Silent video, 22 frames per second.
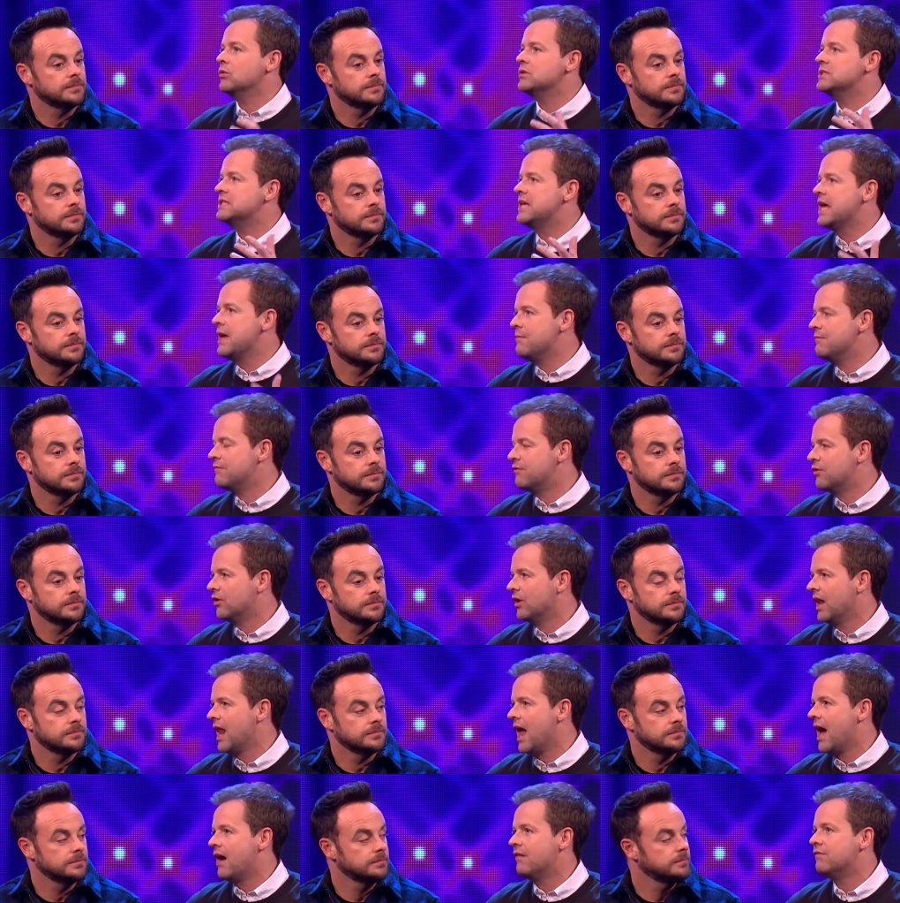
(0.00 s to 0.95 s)
Speaker 1: it was Game for a
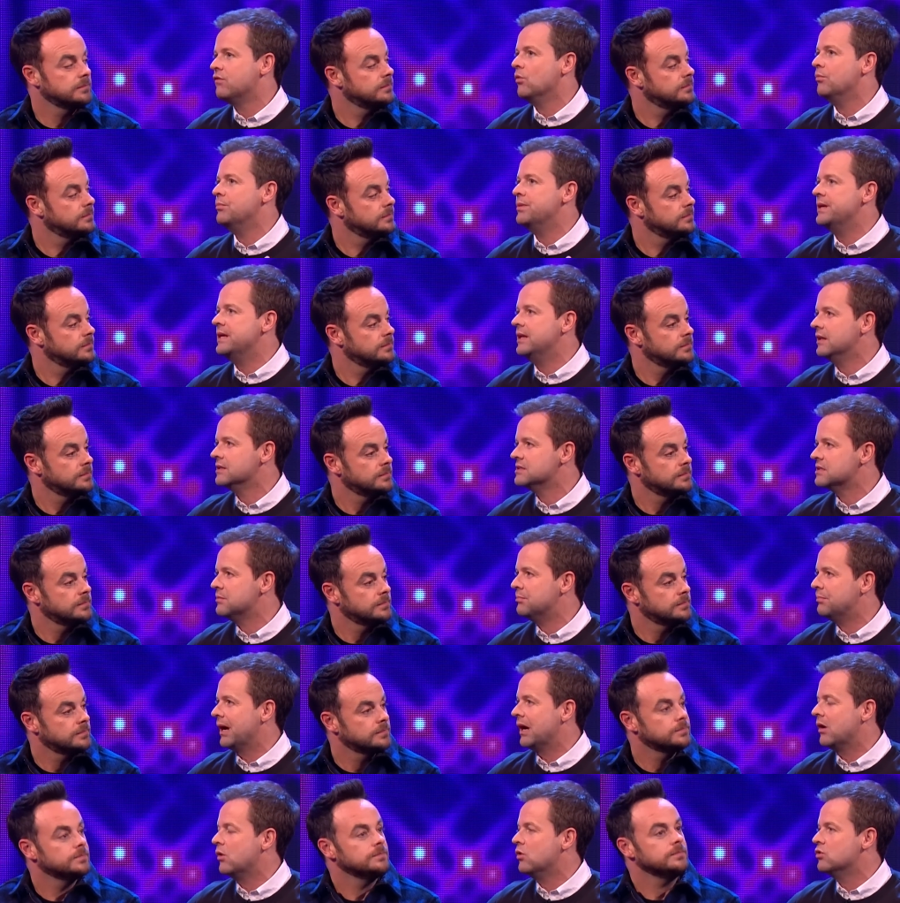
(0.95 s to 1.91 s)
Laugh or Beadle's
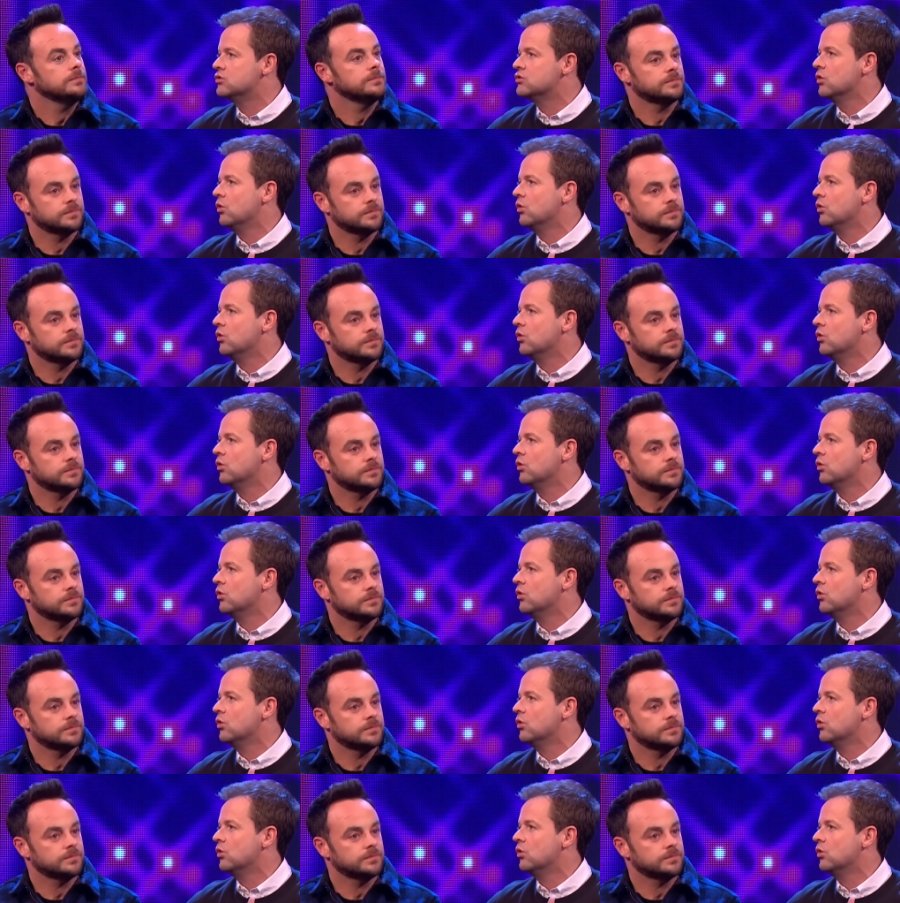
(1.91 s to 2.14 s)
About